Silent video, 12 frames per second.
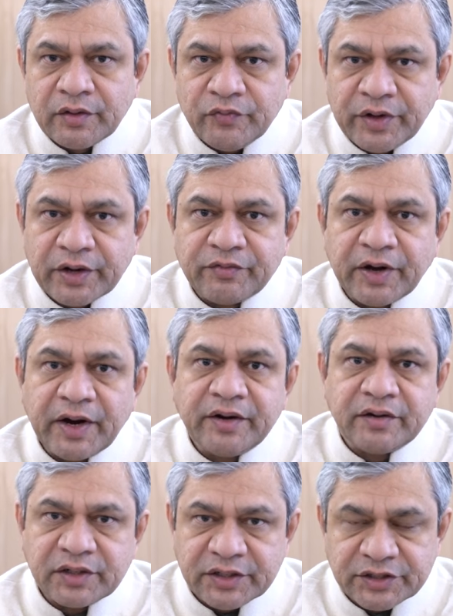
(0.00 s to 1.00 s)
We have had
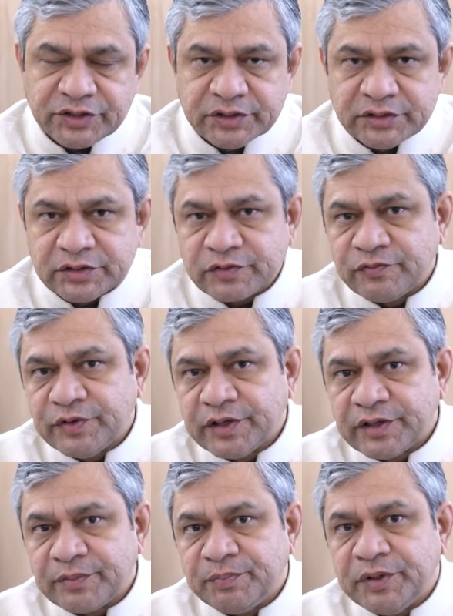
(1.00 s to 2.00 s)
traditions
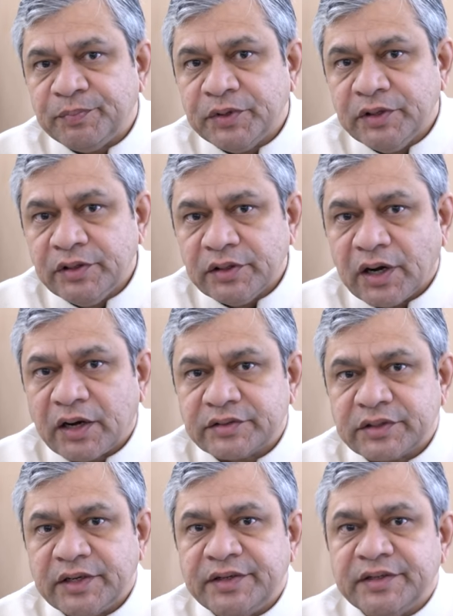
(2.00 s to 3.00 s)
where people, our
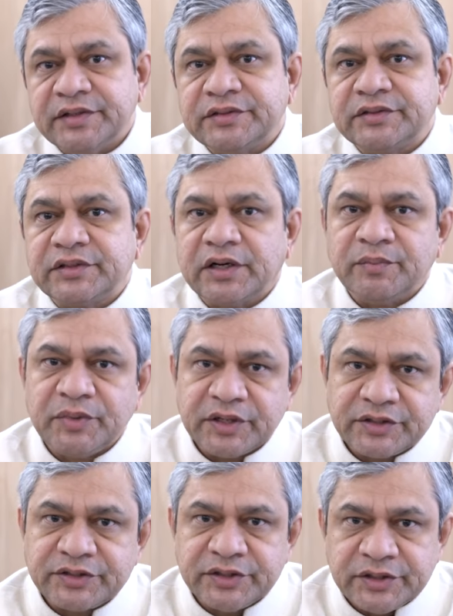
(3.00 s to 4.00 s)
scientists, our
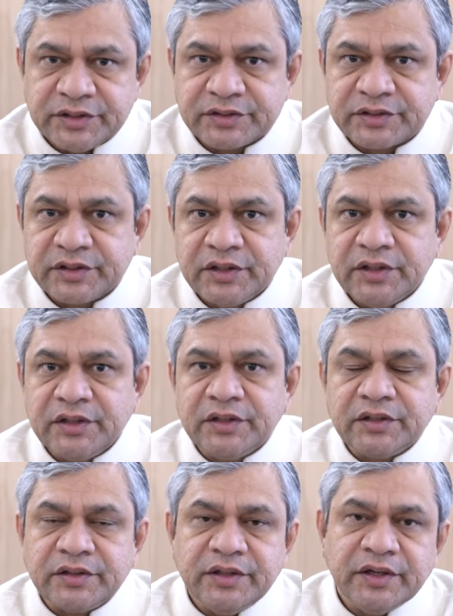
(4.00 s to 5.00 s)
maharshis,
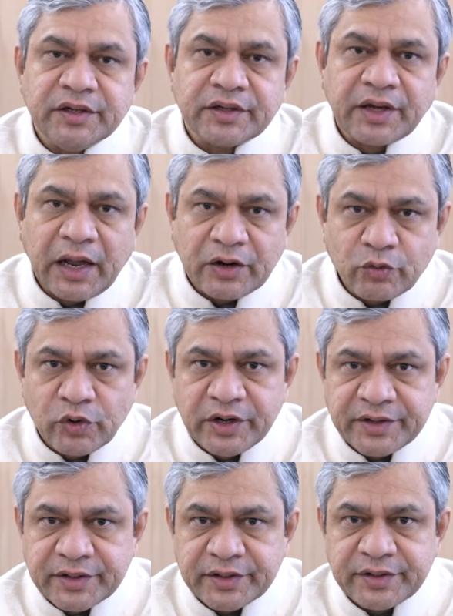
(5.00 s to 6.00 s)
they
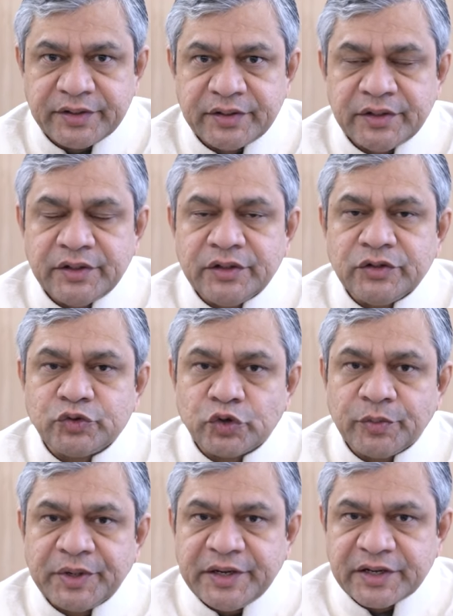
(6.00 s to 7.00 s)
calculated
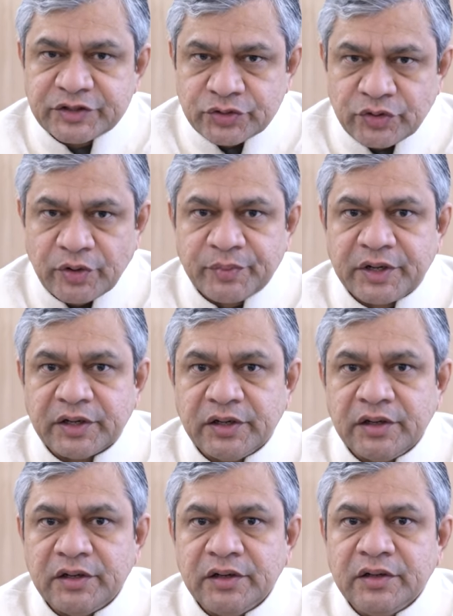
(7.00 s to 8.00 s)
so many
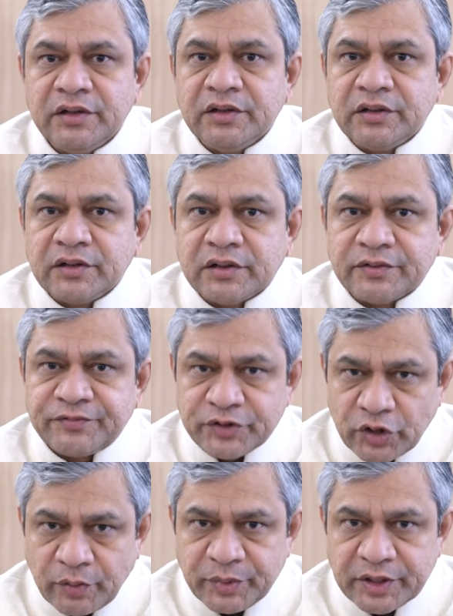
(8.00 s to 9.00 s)
astronomical
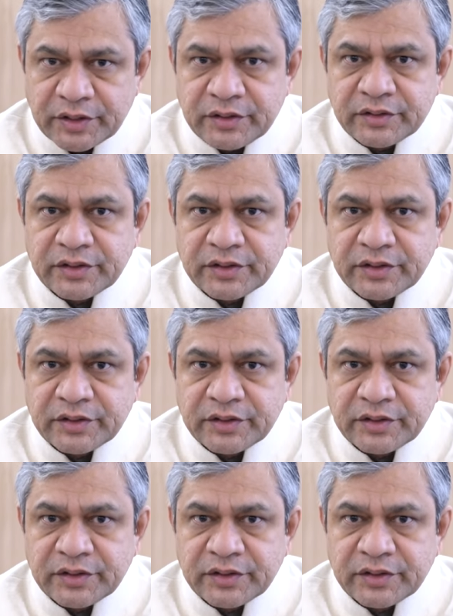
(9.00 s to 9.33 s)
phenomenon.